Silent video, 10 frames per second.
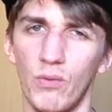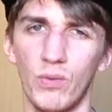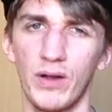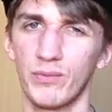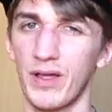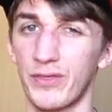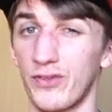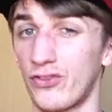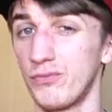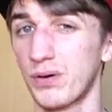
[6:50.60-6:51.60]
What with
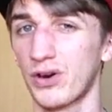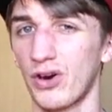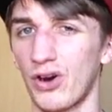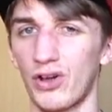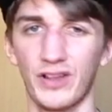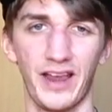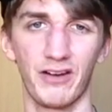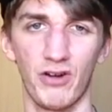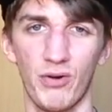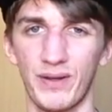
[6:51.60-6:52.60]
Supergirl,
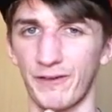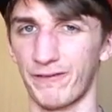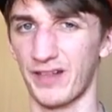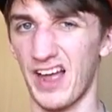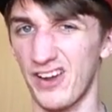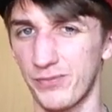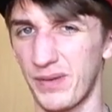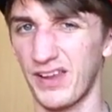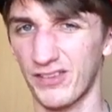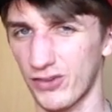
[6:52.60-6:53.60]
Arrow, and The Flash
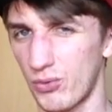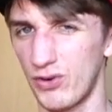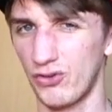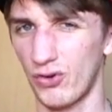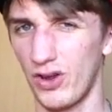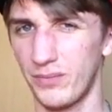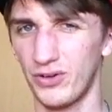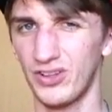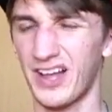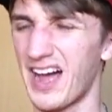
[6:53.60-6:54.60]
being so
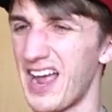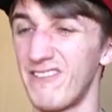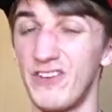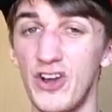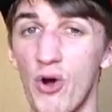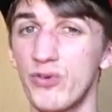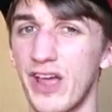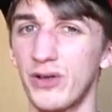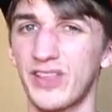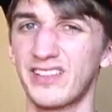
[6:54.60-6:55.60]
enjoyable, I have no
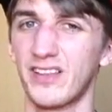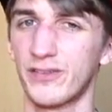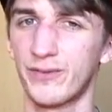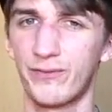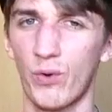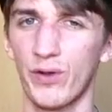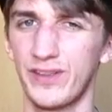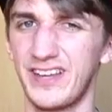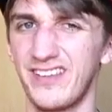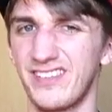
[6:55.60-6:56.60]
doubt that this fourth
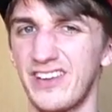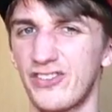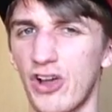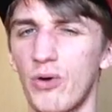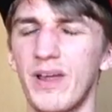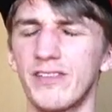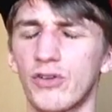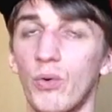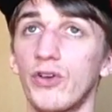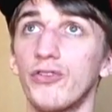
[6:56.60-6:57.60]
DC show is
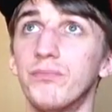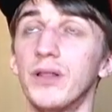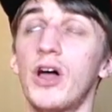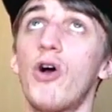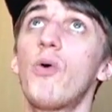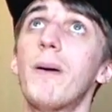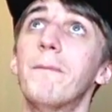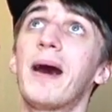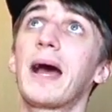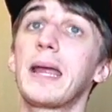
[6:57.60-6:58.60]
going to blow
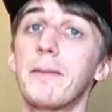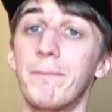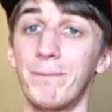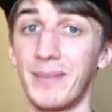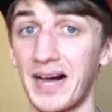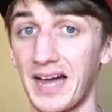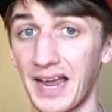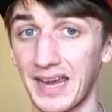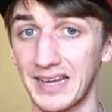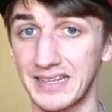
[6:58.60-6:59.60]
my
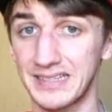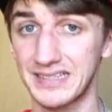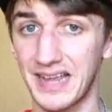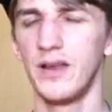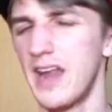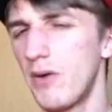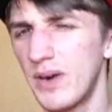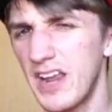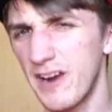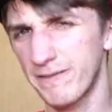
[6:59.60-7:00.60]
mind. Now I
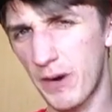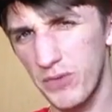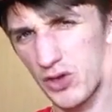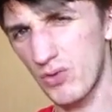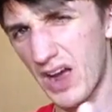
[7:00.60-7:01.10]
want to hear from you